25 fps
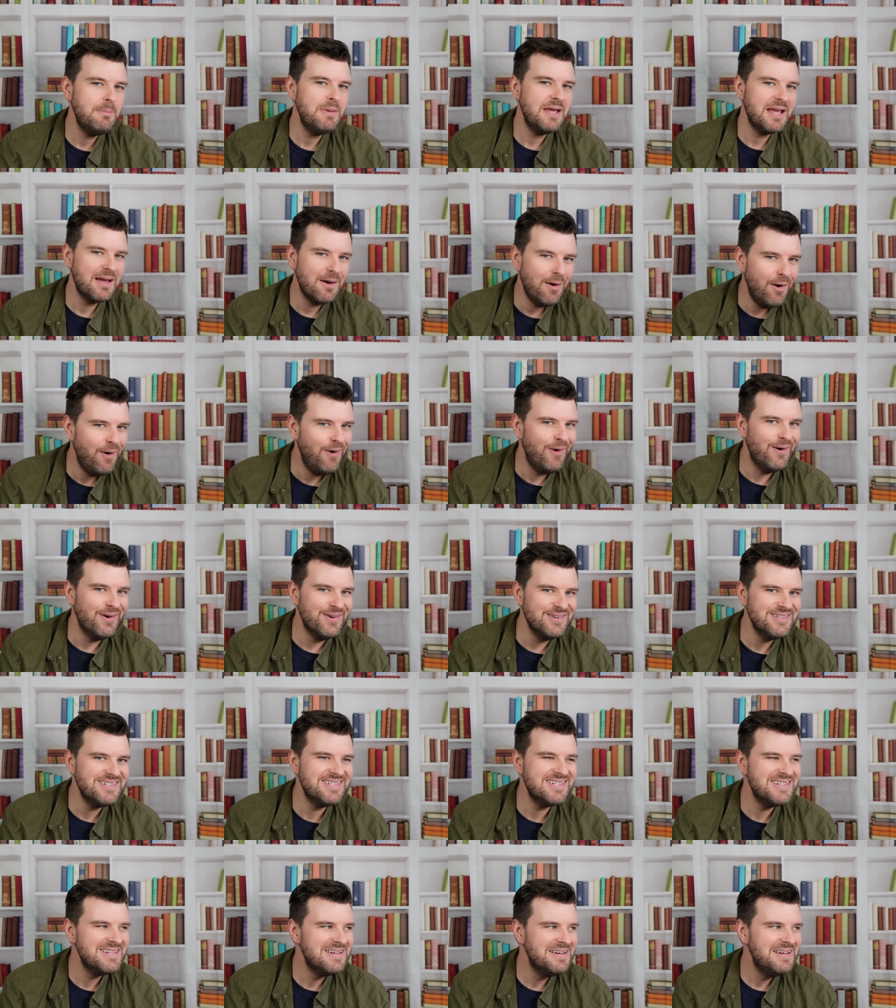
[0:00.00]

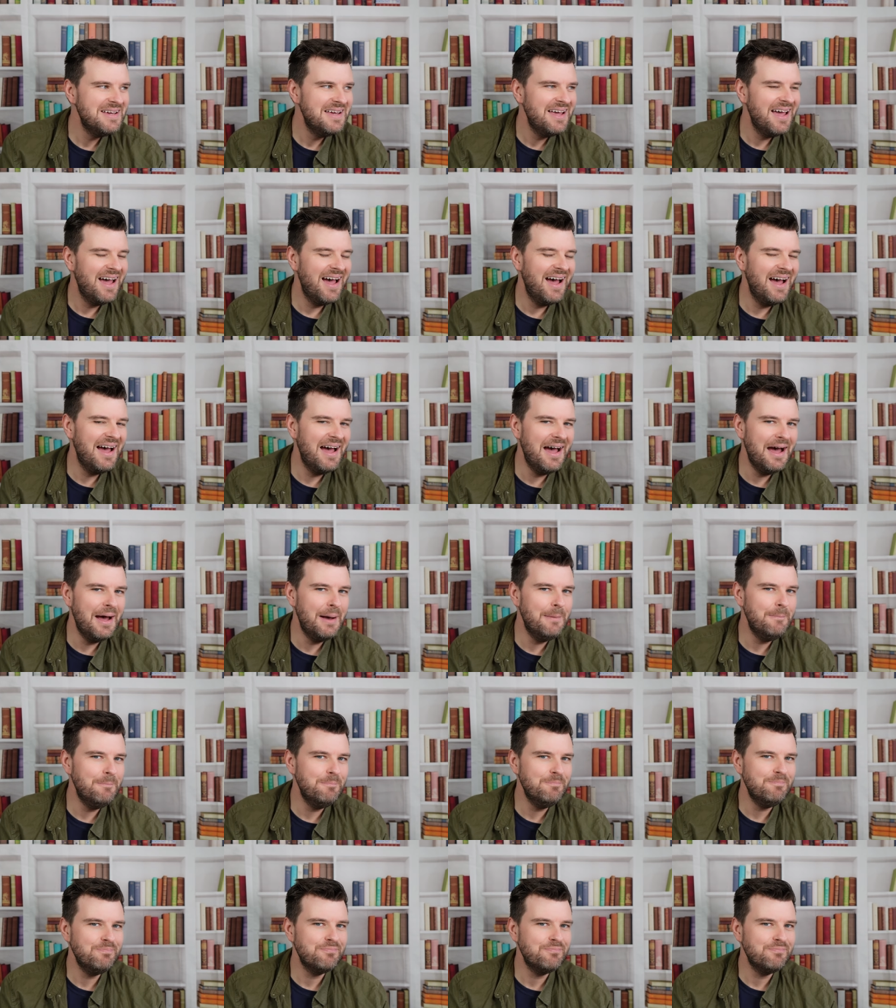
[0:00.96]
because I